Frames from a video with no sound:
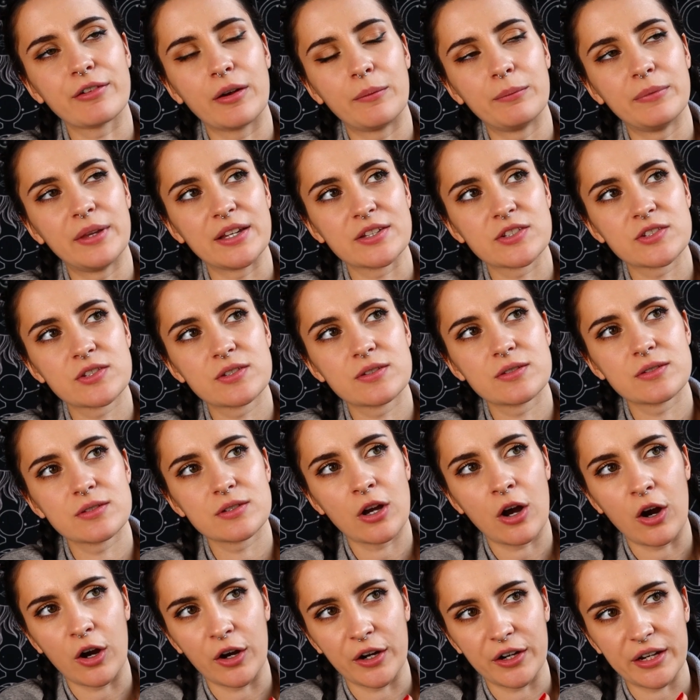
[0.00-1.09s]
from this
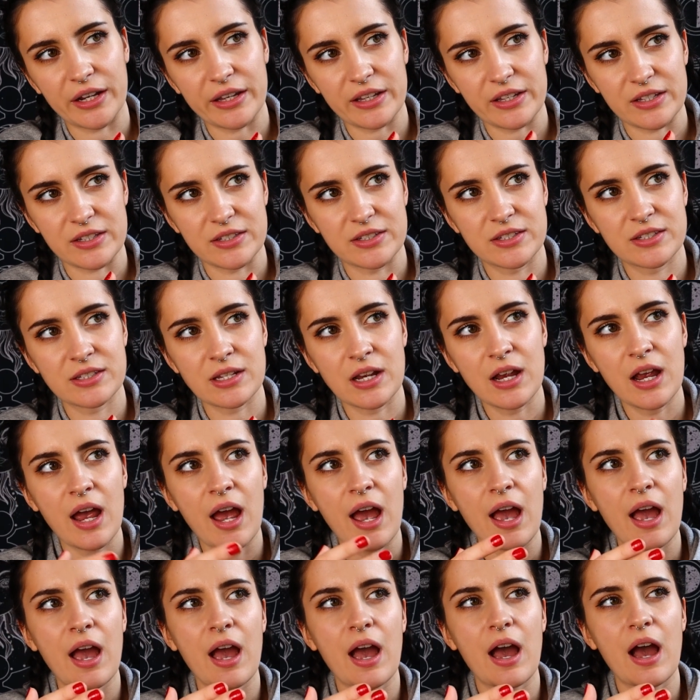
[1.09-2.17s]
card is,
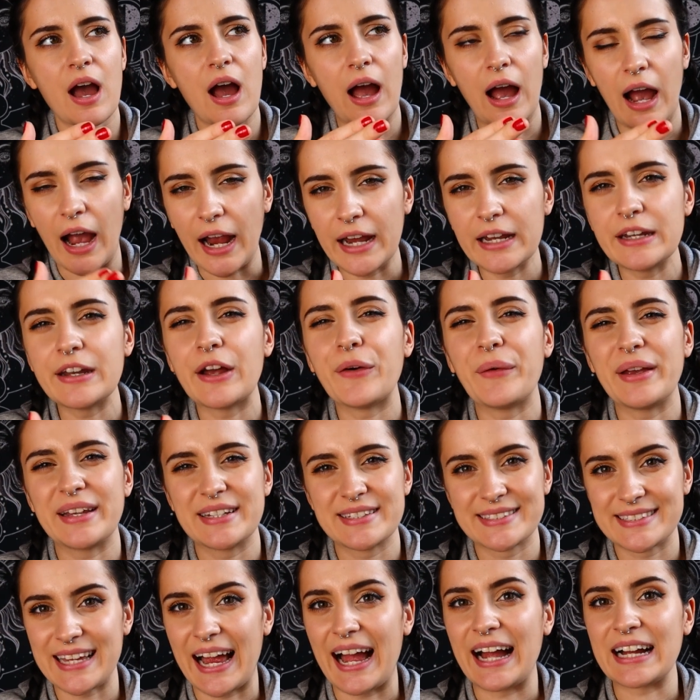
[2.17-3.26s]
I know
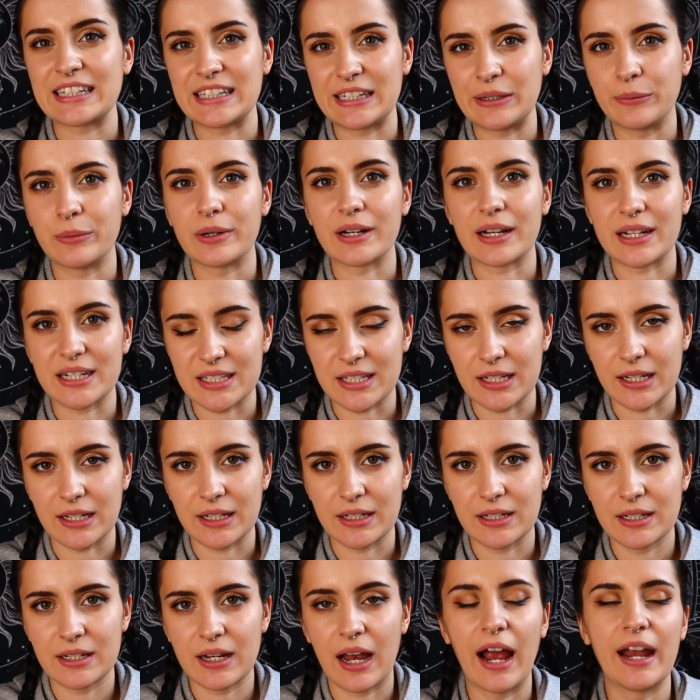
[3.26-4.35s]
exactly what I
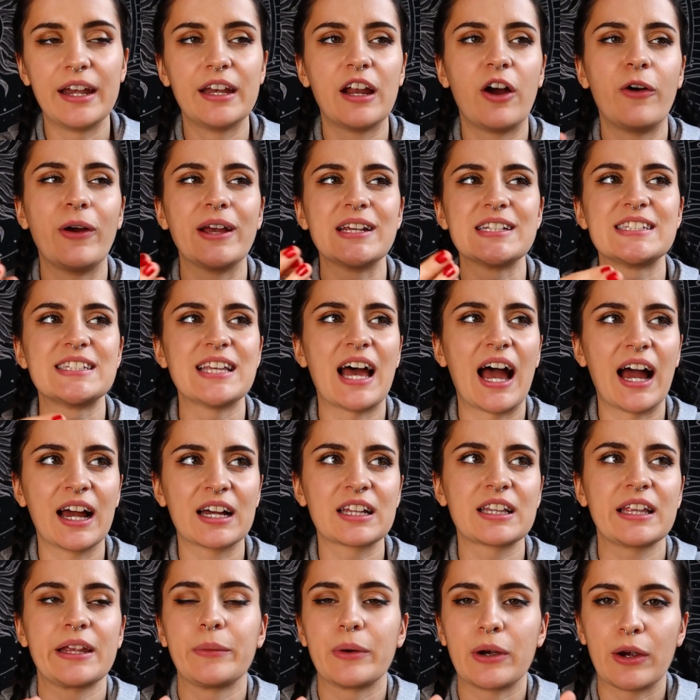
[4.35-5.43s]
did. I know
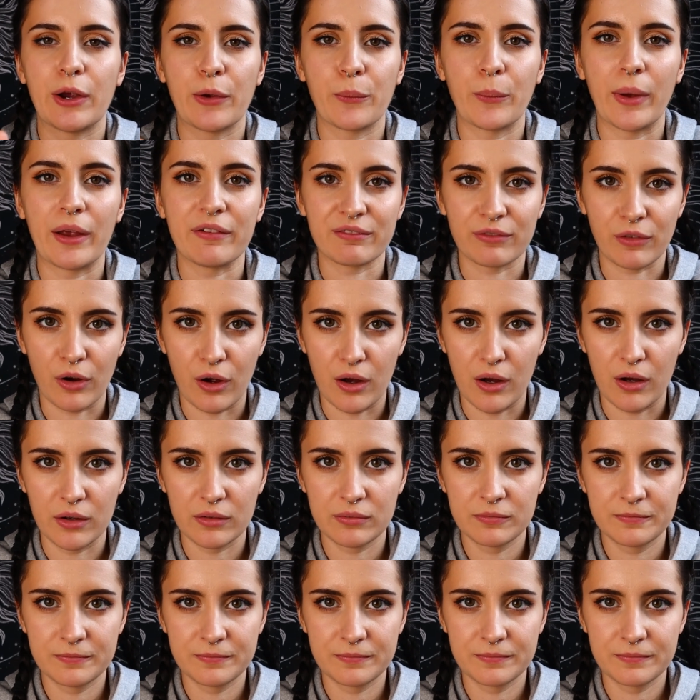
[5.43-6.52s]
exactly where I went wrong.